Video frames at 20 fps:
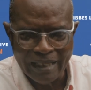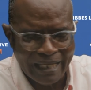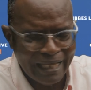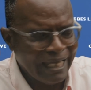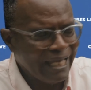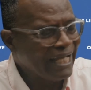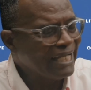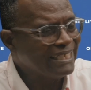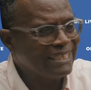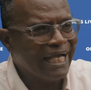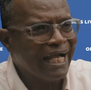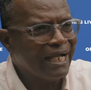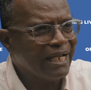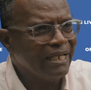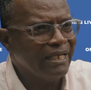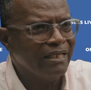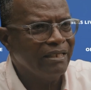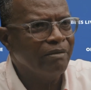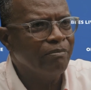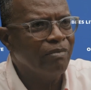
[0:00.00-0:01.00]

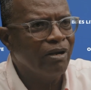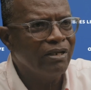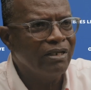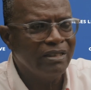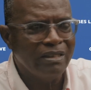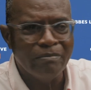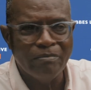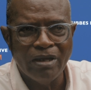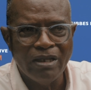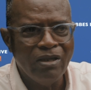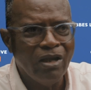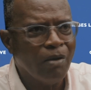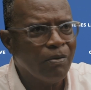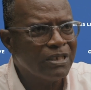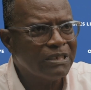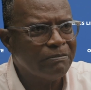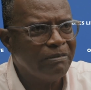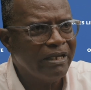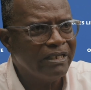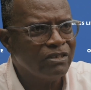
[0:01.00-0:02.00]
Exactly. The money
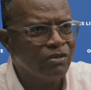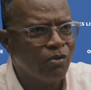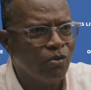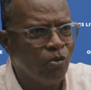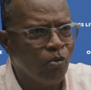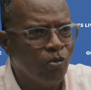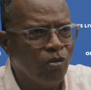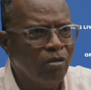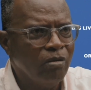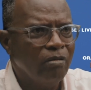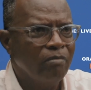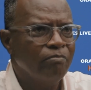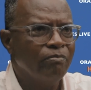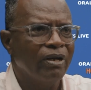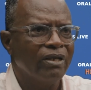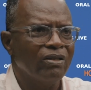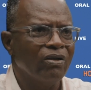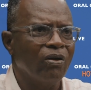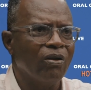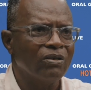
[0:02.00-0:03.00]
always plays a role,
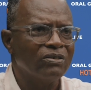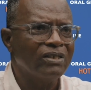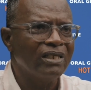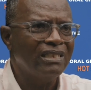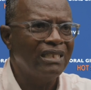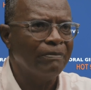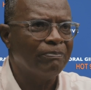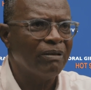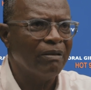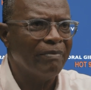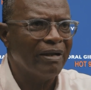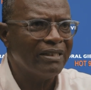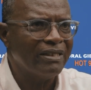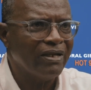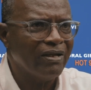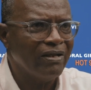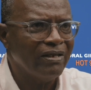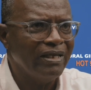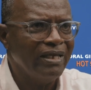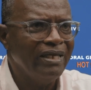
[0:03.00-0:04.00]
but also
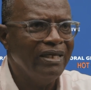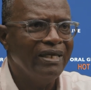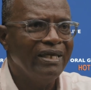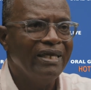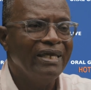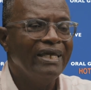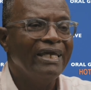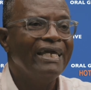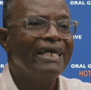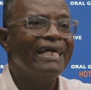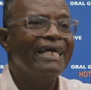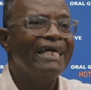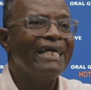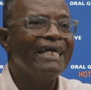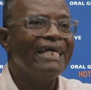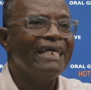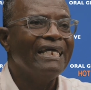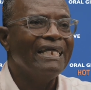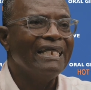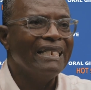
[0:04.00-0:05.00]
diplomatically,
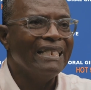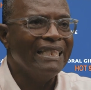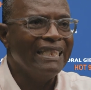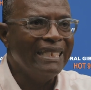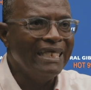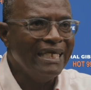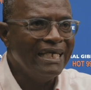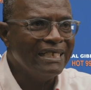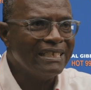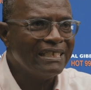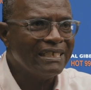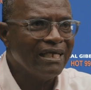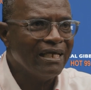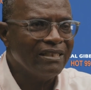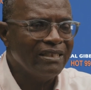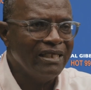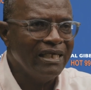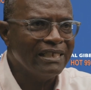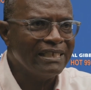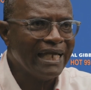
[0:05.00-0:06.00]

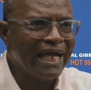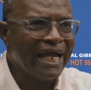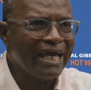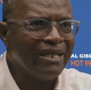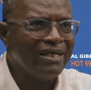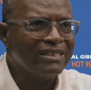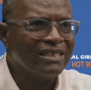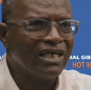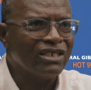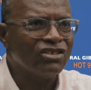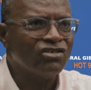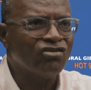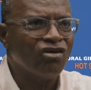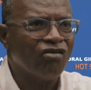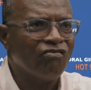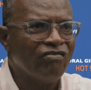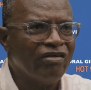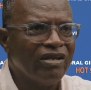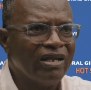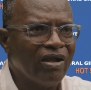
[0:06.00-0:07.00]
these islands are
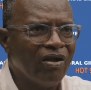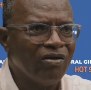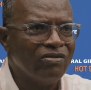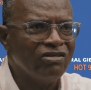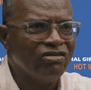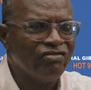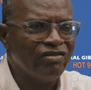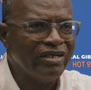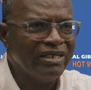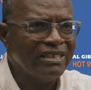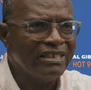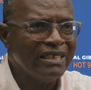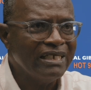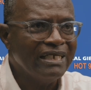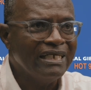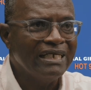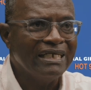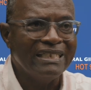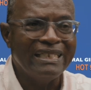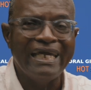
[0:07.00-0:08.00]
sovereign countries.
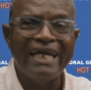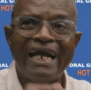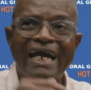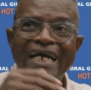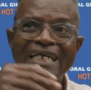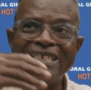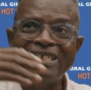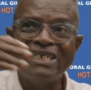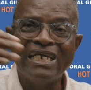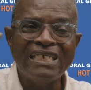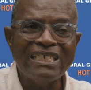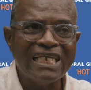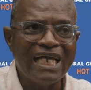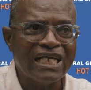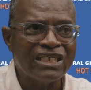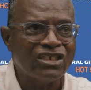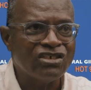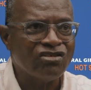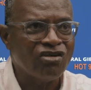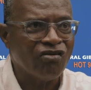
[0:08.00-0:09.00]
They are just
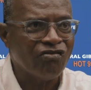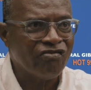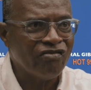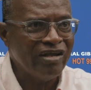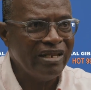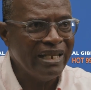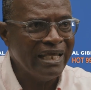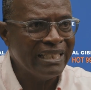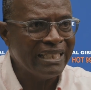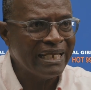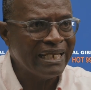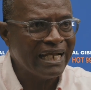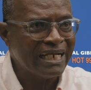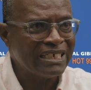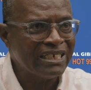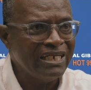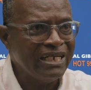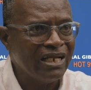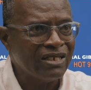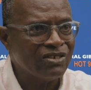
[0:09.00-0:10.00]
as sovereign
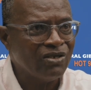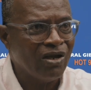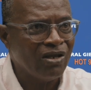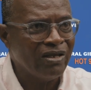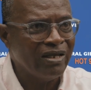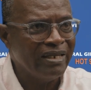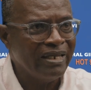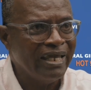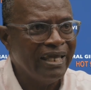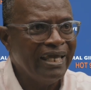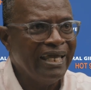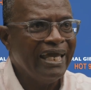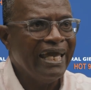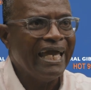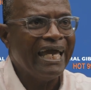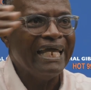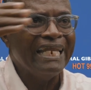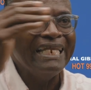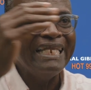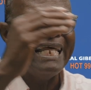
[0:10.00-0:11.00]
internationally as Holland,
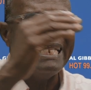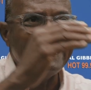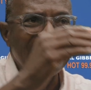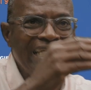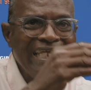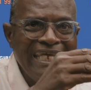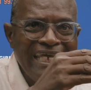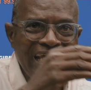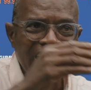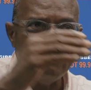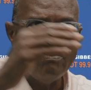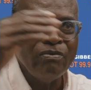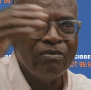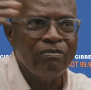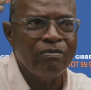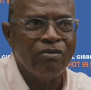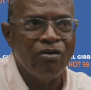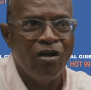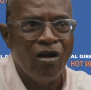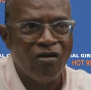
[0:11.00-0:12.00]
and they deal
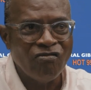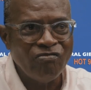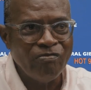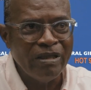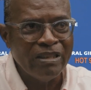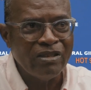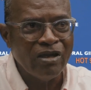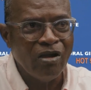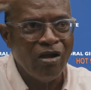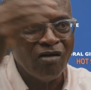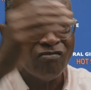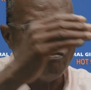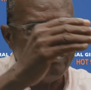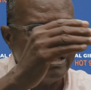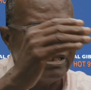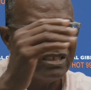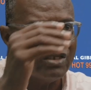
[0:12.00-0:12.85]
government to government.